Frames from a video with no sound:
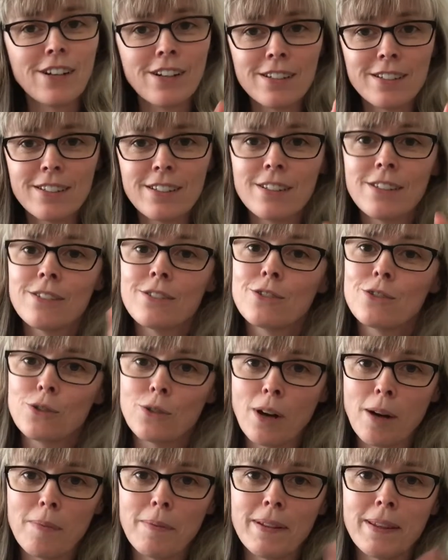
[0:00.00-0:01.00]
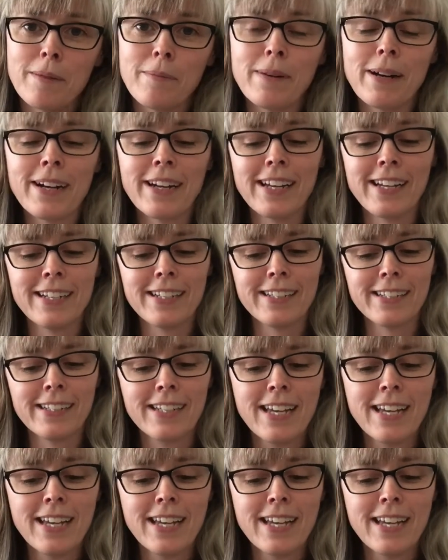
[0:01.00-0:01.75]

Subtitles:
also drop in the bucket.